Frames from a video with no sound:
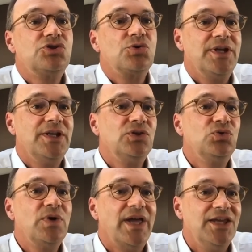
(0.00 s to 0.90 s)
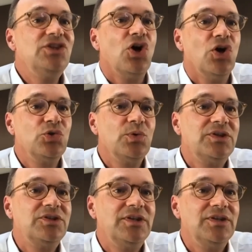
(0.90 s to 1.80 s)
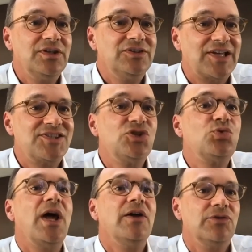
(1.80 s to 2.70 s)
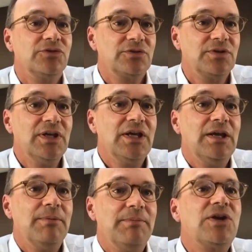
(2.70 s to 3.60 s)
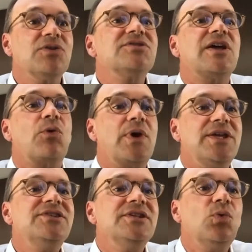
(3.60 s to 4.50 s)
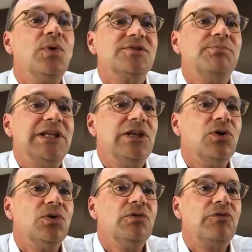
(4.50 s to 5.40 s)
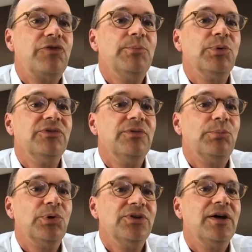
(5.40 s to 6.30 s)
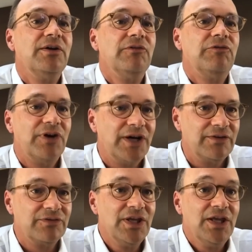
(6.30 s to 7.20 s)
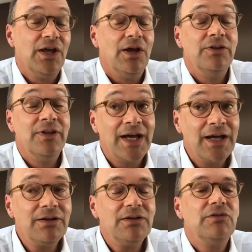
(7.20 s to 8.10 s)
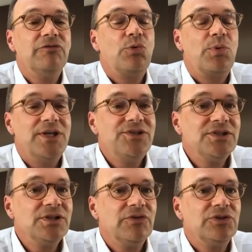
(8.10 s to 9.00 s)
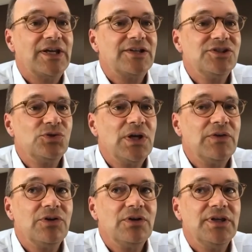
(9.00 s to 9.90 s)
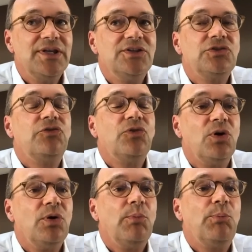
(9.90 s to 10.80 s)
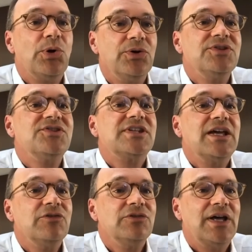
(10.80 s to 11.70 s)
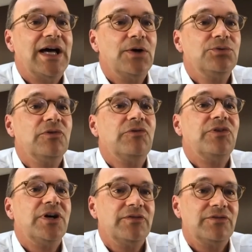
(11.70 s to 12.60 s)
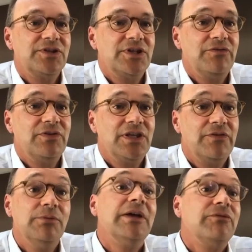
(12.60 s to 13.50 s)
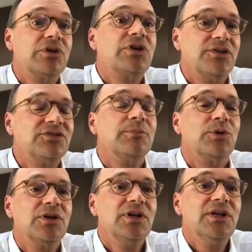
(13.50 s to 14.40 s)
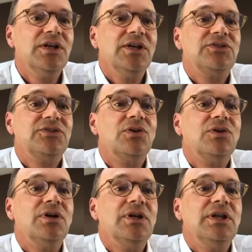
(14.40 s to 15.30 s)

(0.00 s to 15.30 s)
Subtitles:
training to 800 taxi drivers because their rating was below 3.5. And now the rating of a taxi driver is 4.7 out of 5, given by the customer. So,